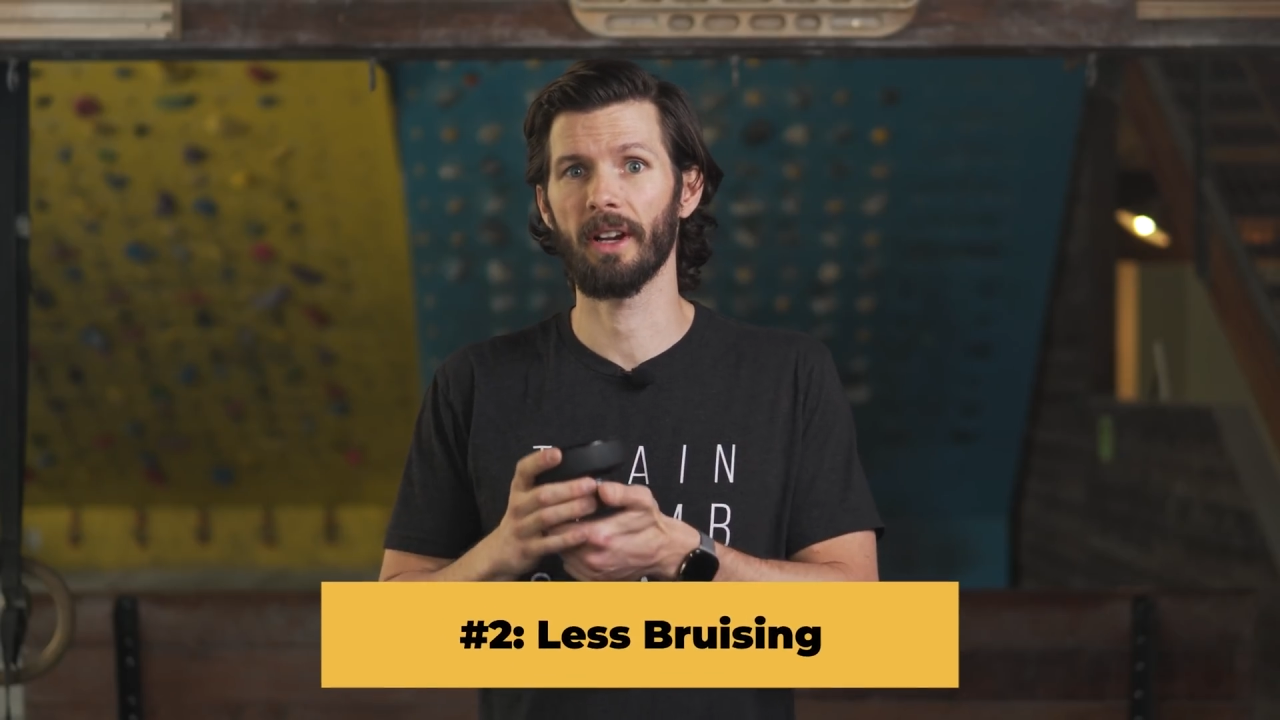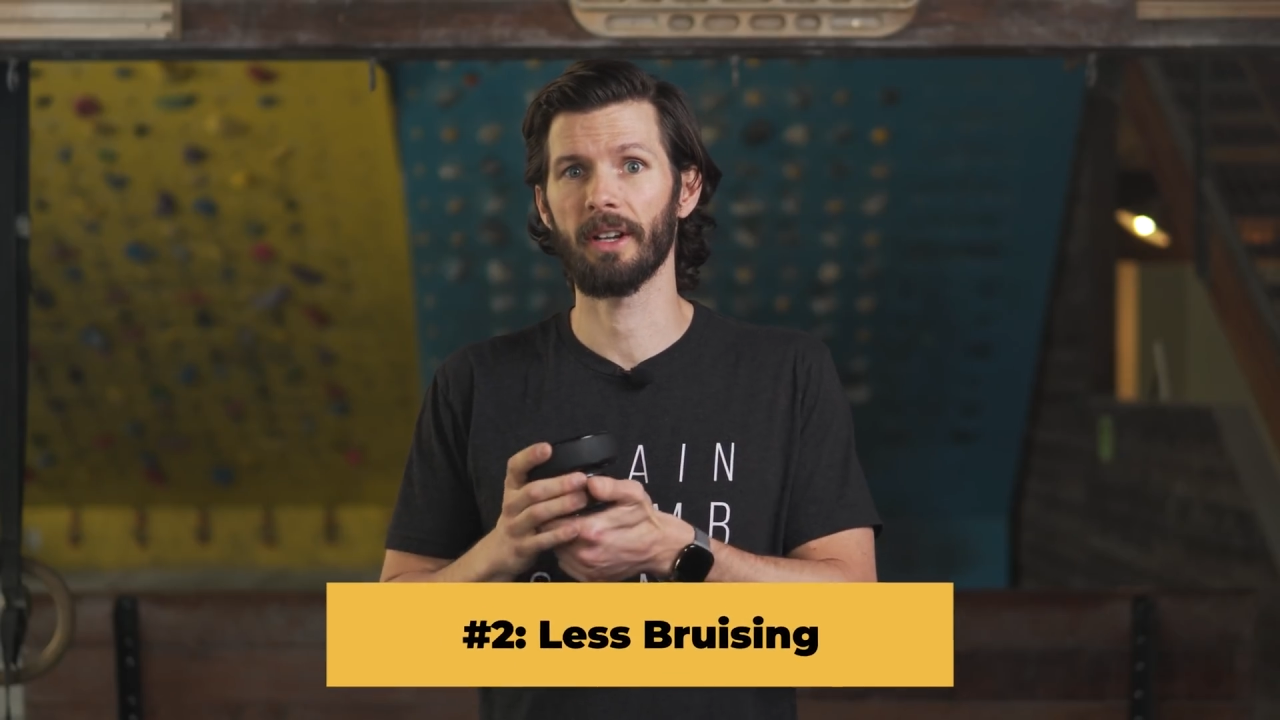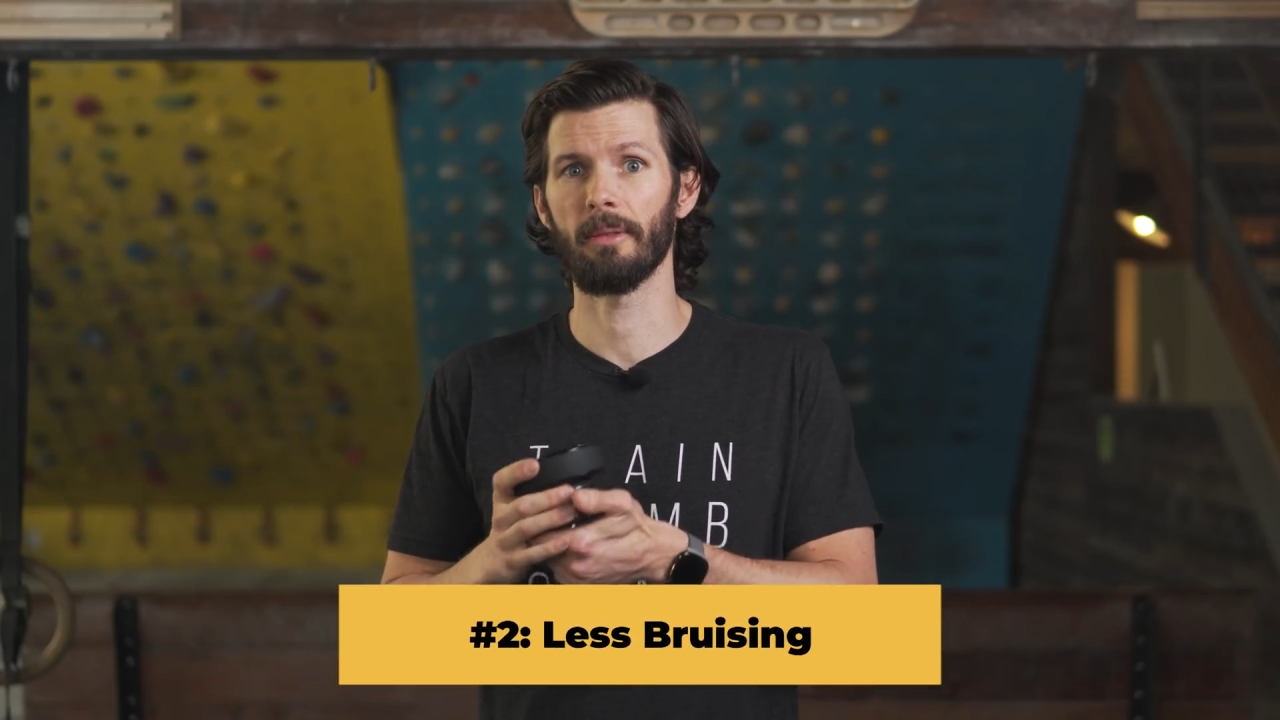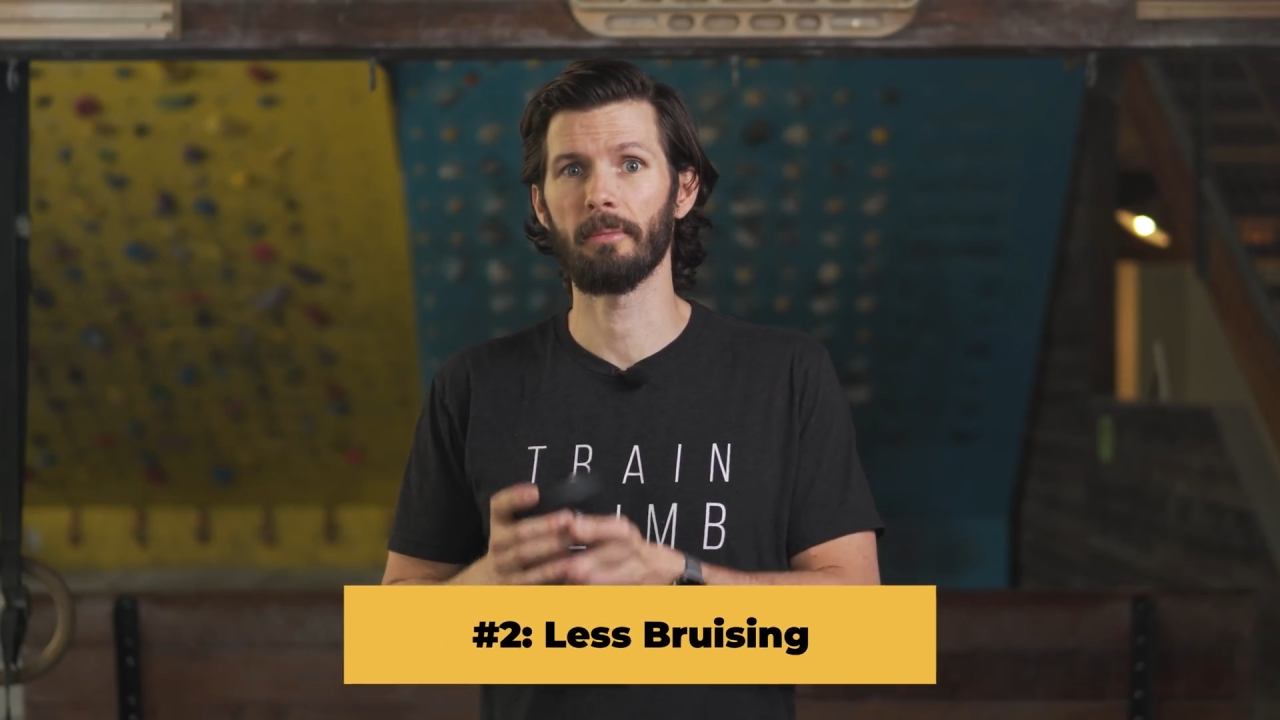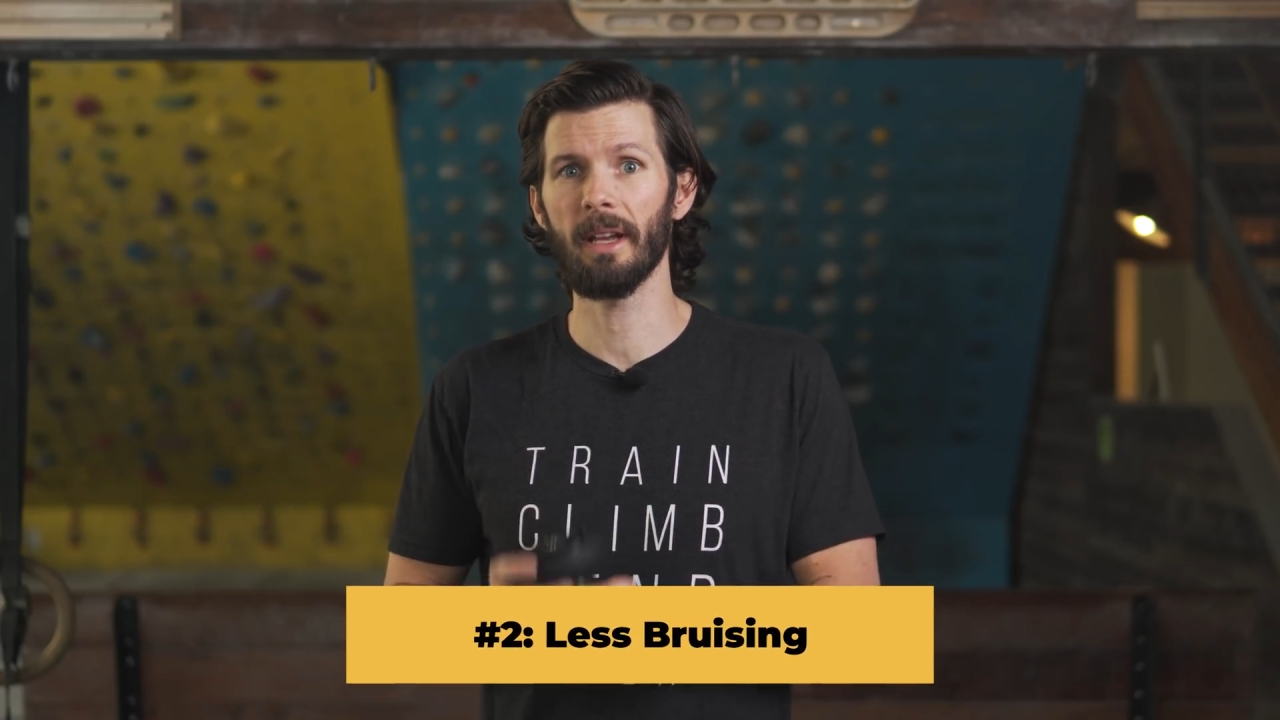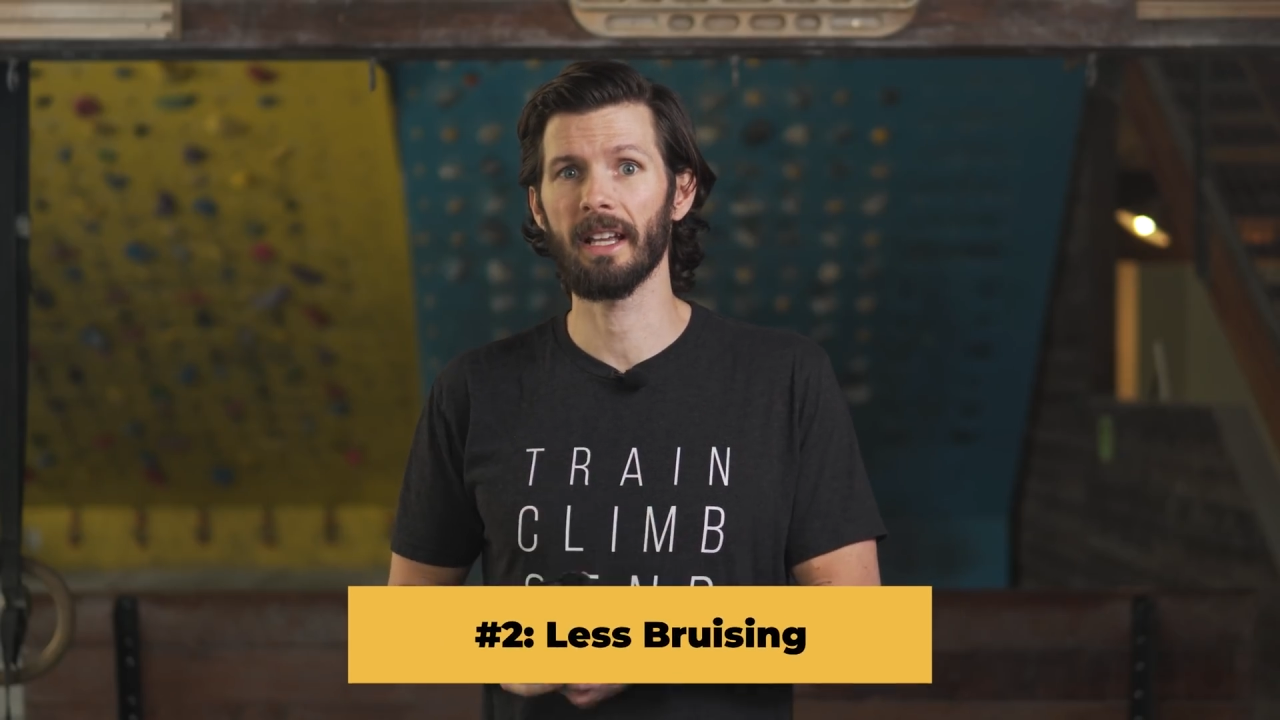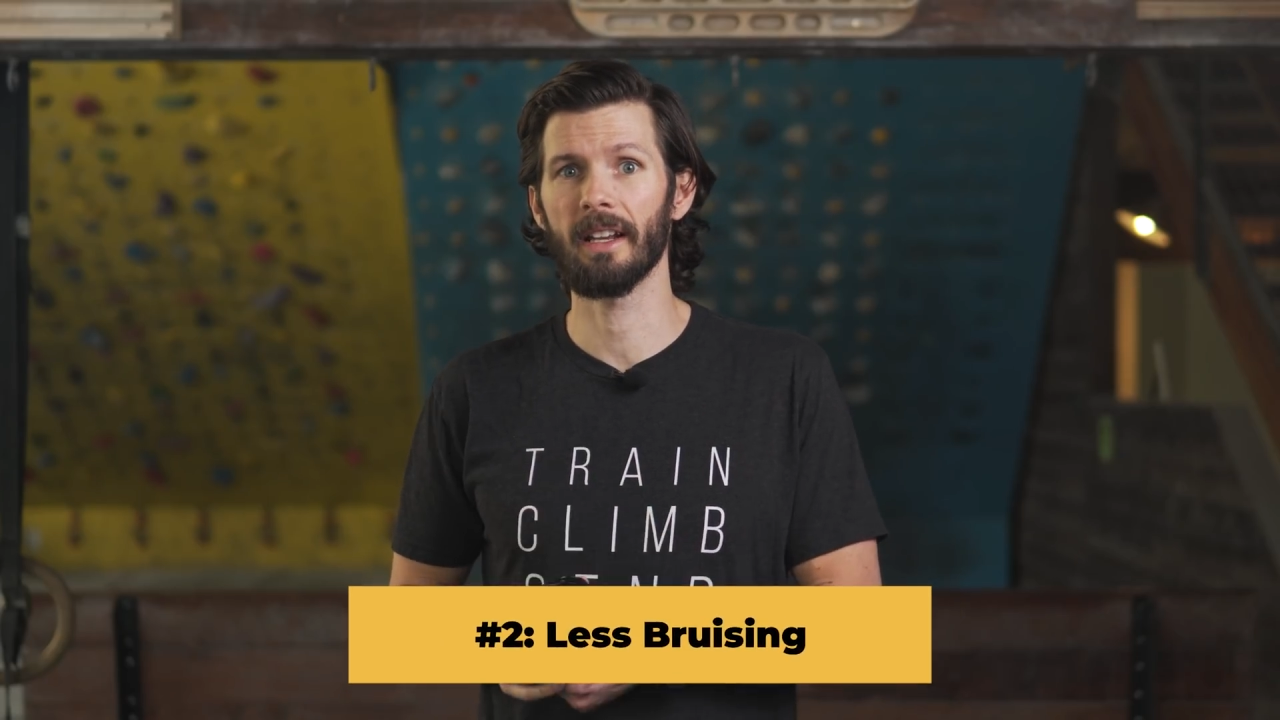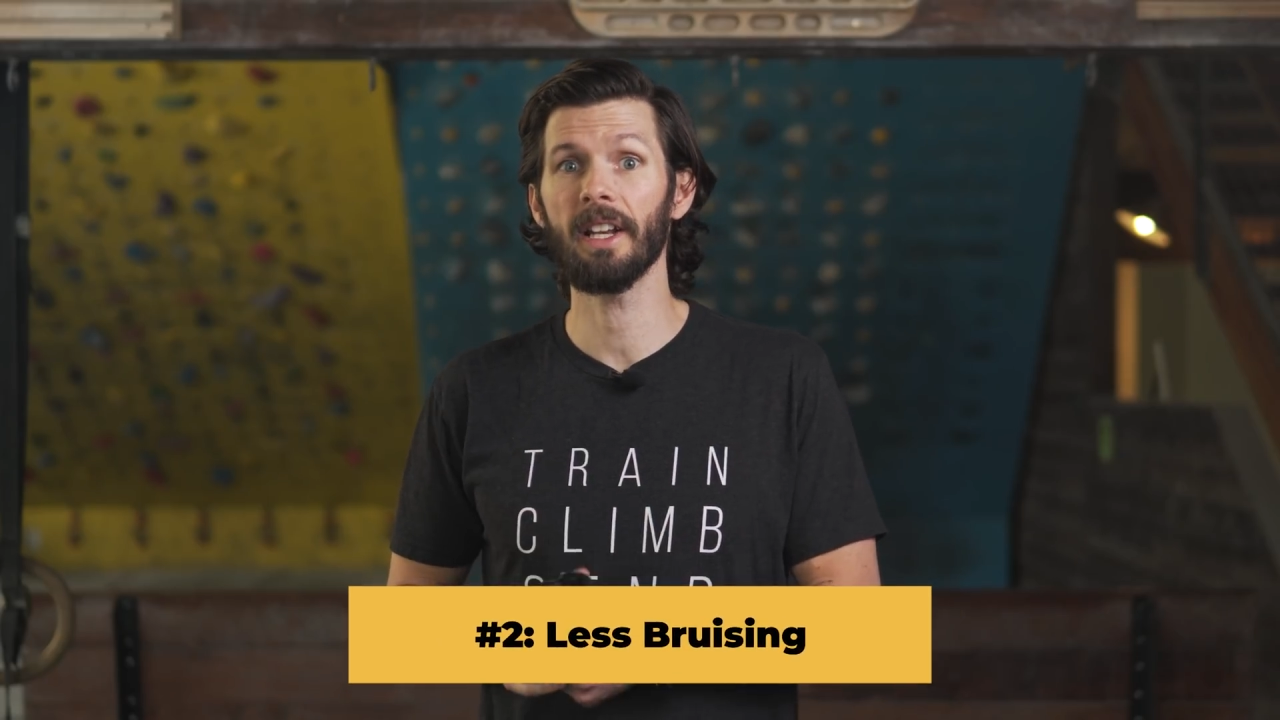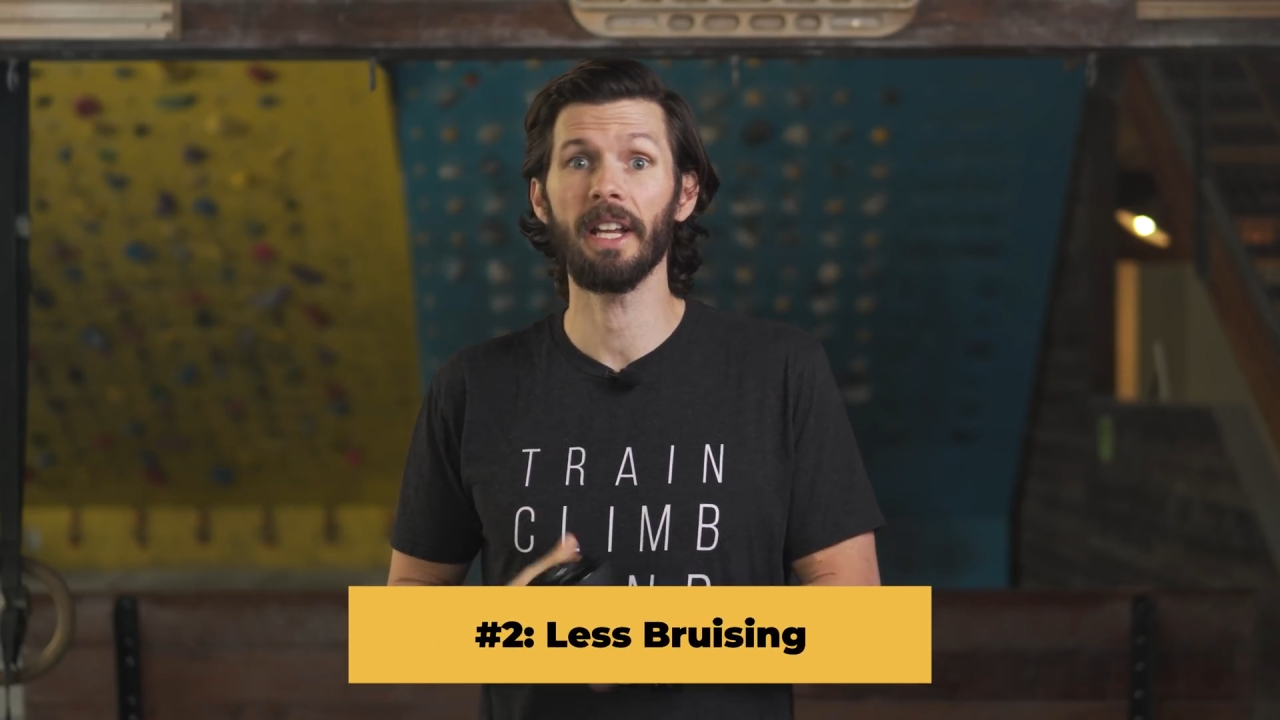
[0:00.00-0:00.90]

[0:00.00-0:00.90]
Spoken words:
intermittent,